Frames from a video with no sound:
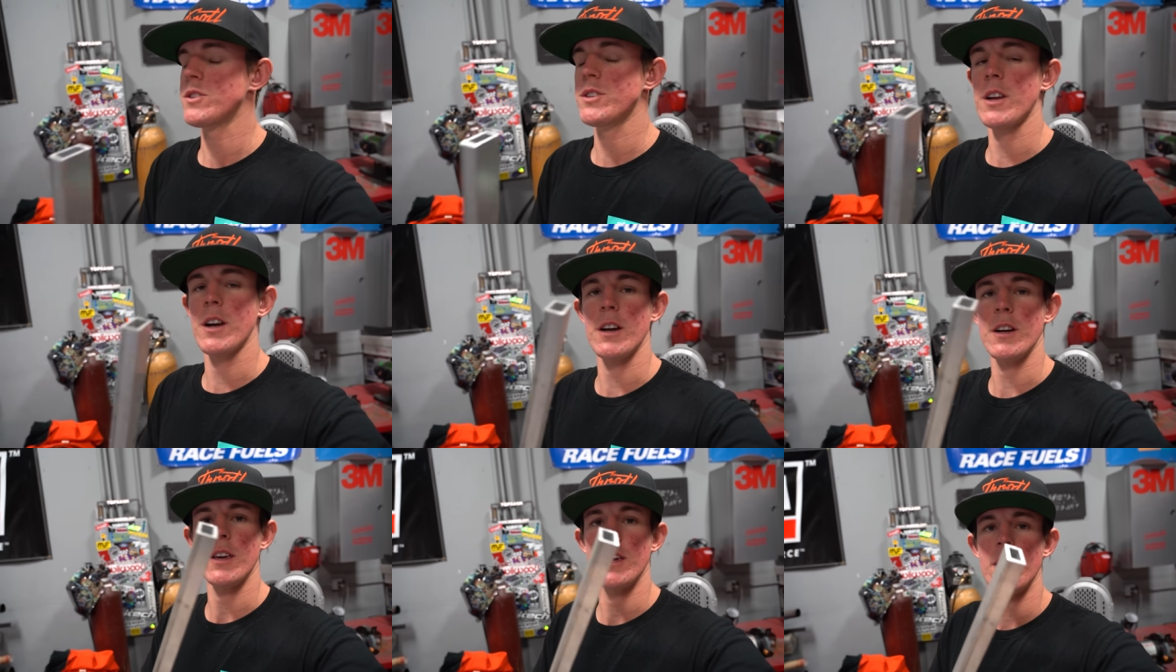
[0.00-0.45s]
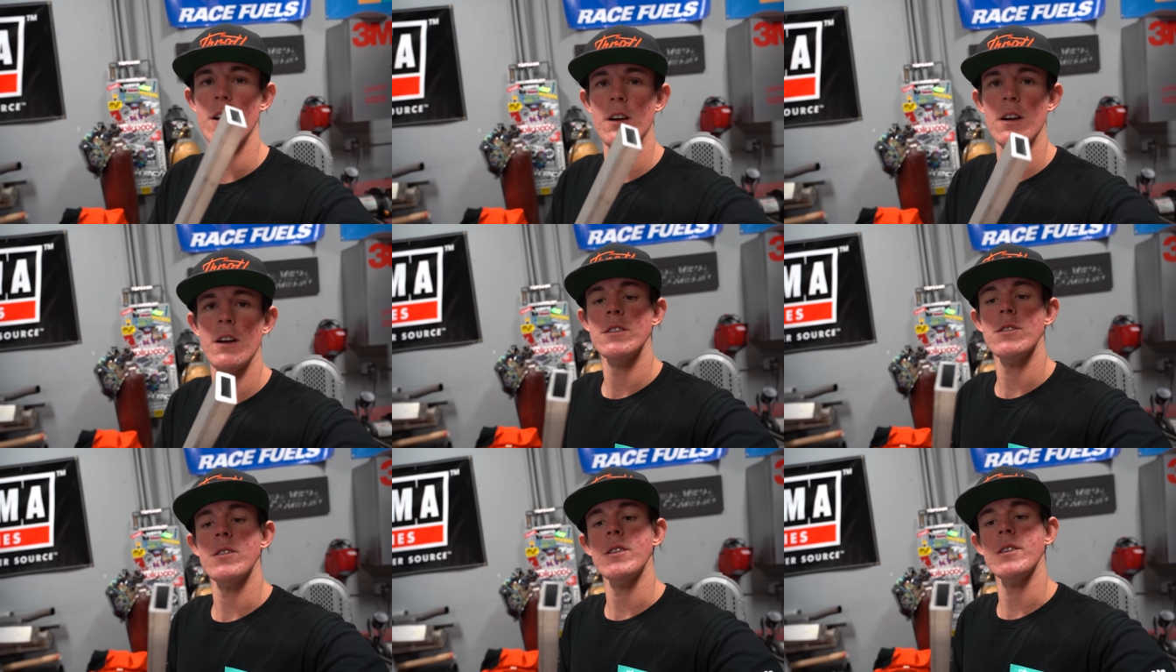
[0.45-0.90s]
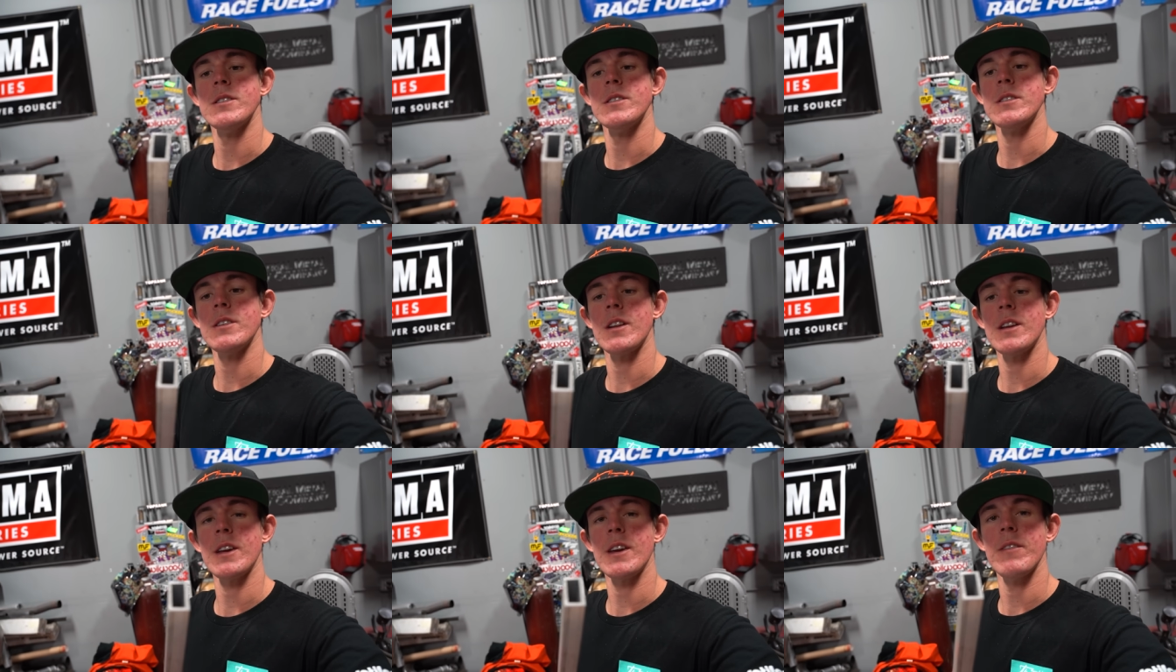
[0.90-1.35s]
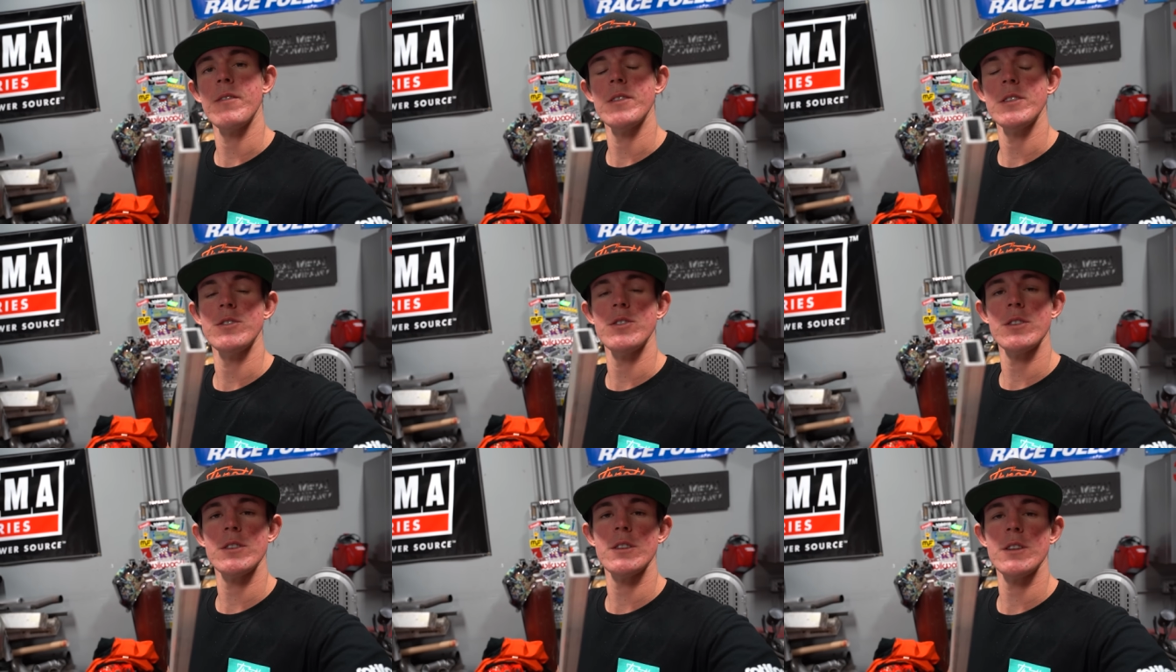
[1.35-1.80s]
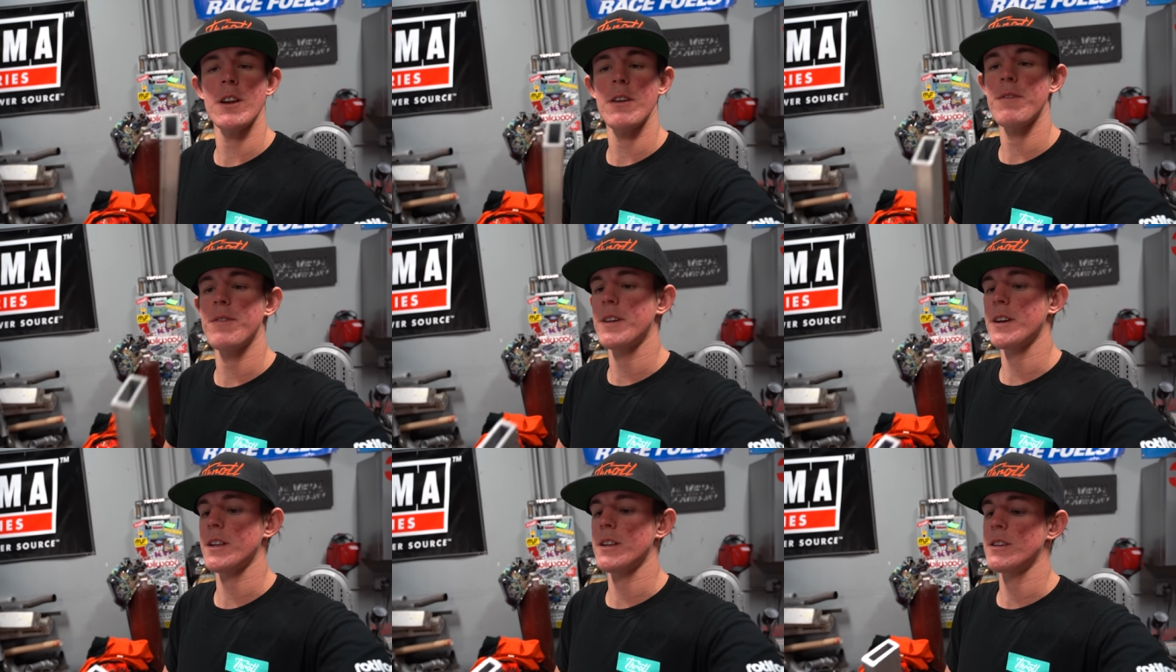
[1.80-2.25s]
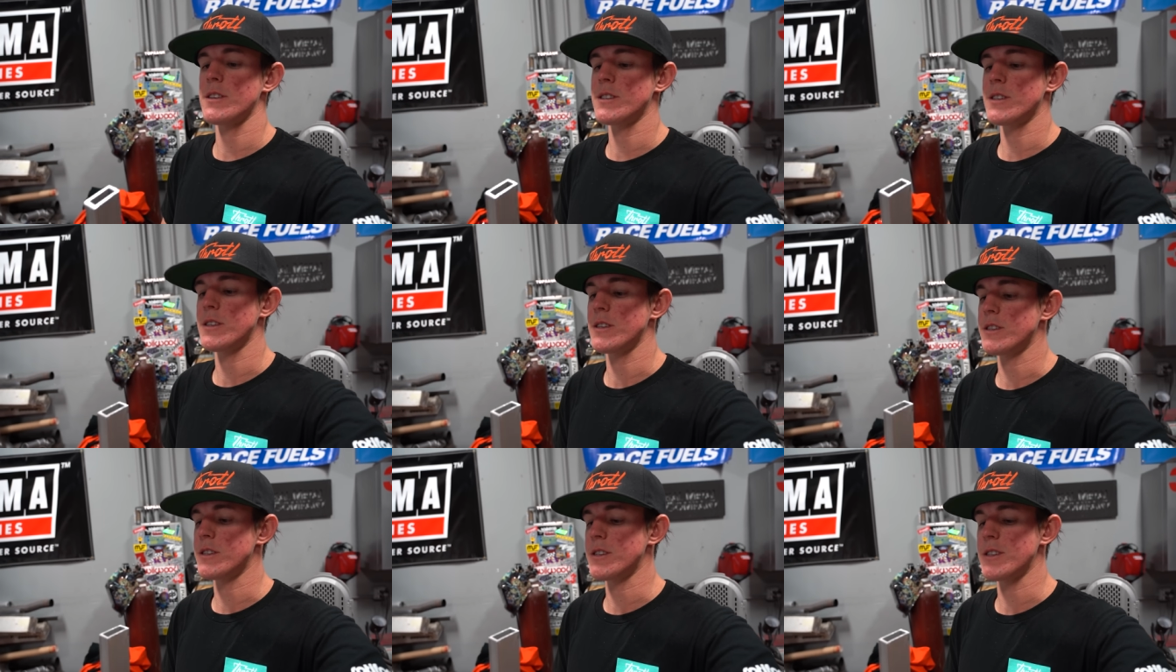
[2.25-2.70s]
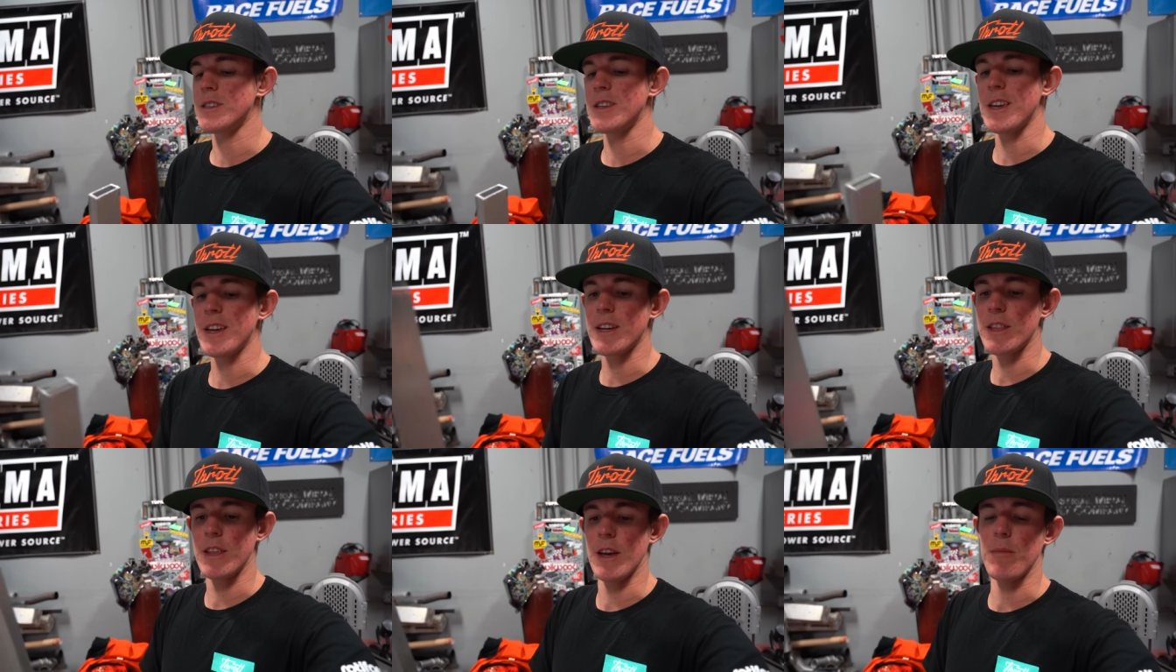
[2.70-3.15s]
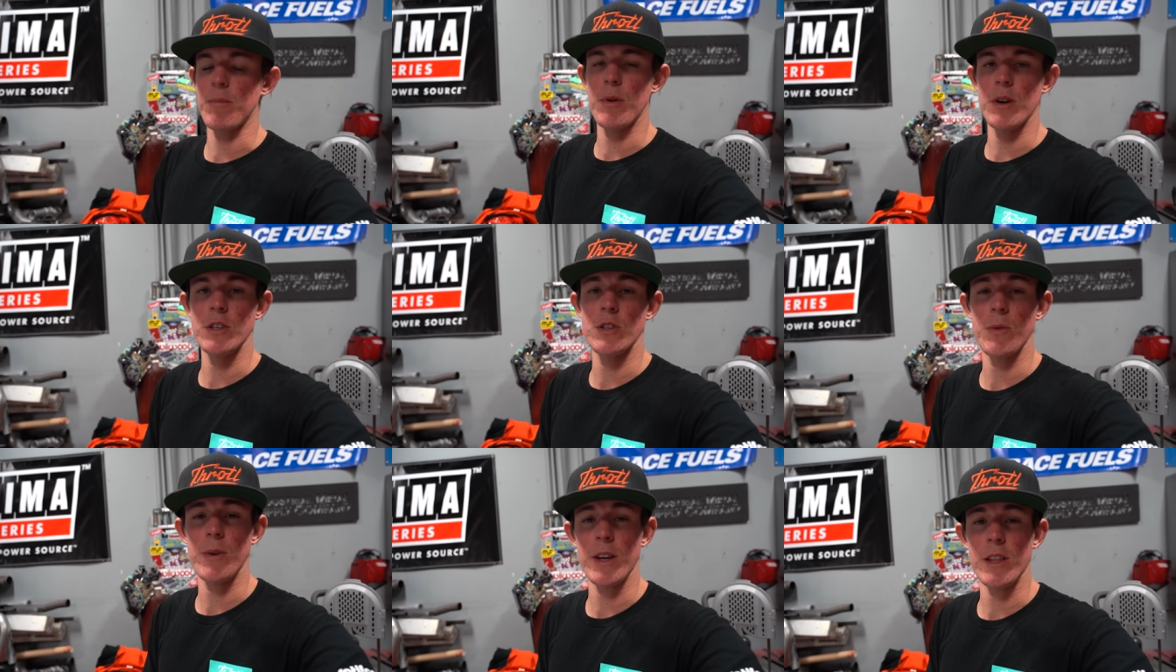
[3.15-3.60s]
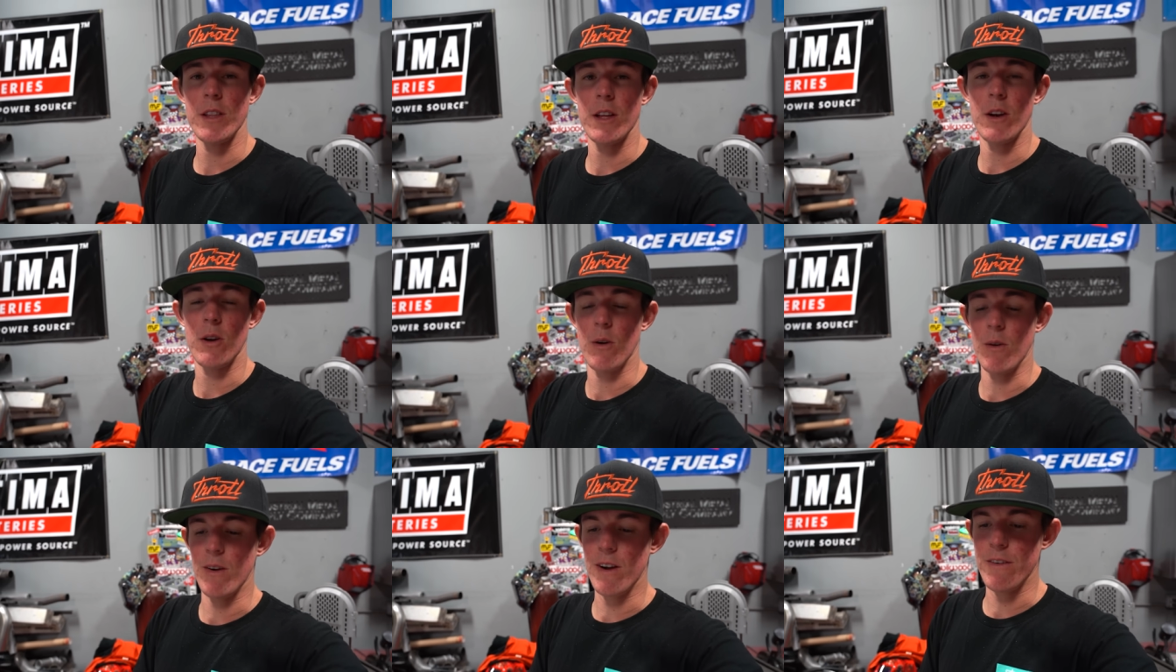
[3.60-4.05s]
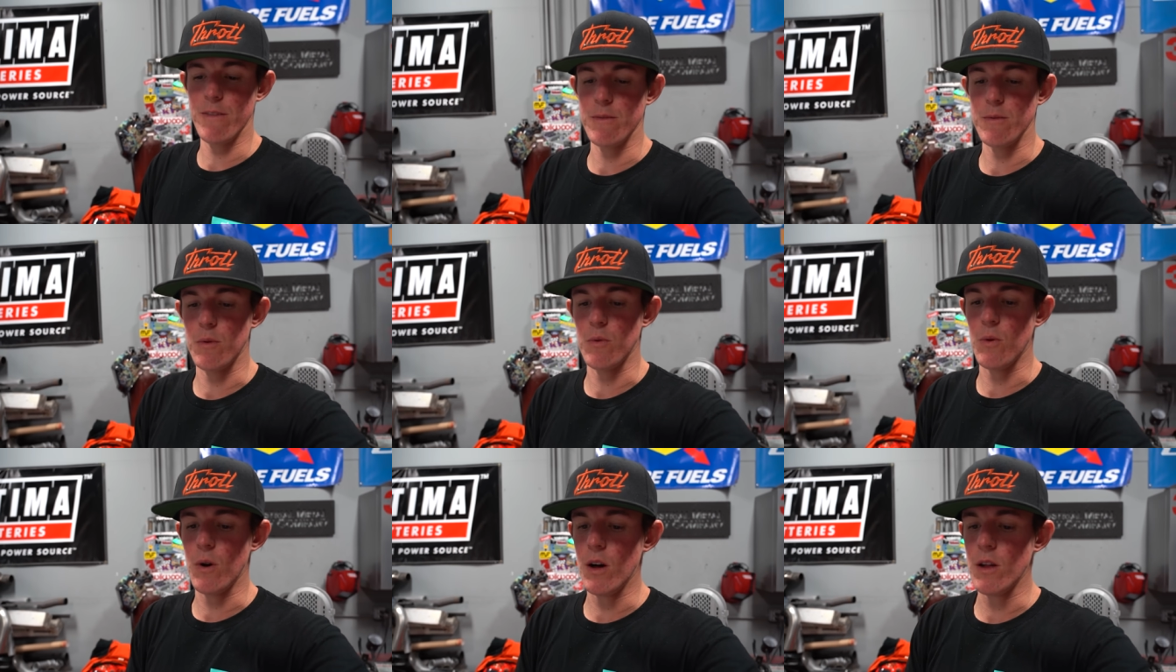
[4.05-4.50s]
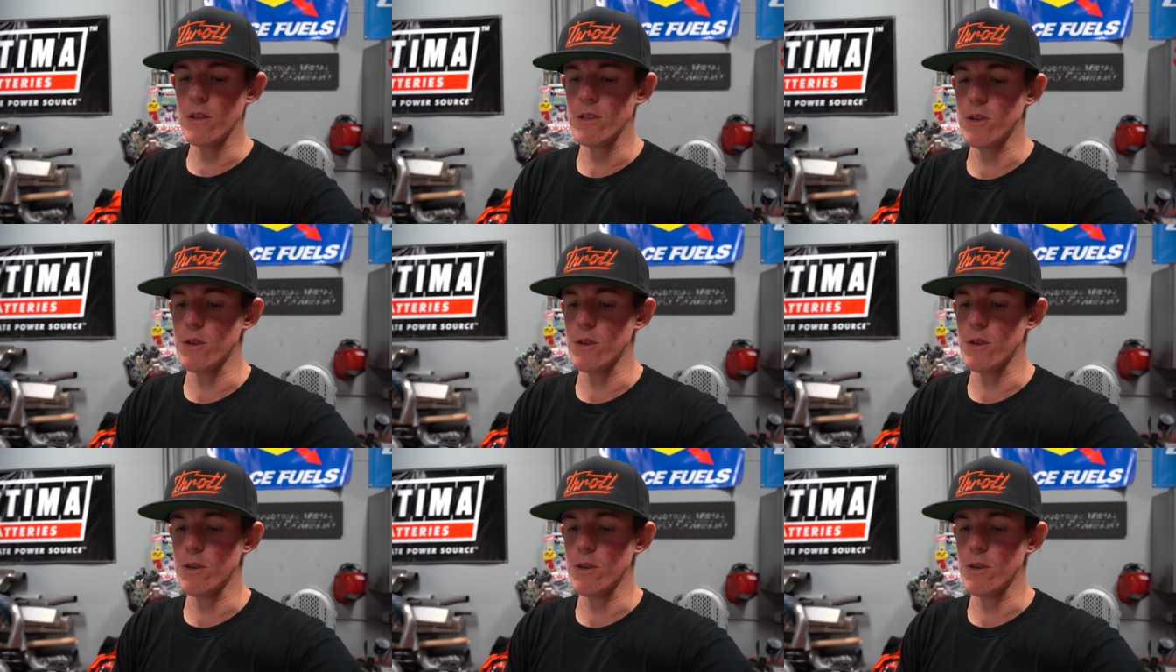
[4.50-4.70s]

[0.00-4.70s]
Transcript: stock here. So this is gonna give it just enough thickness to sneak that pressure regulator away from the wall.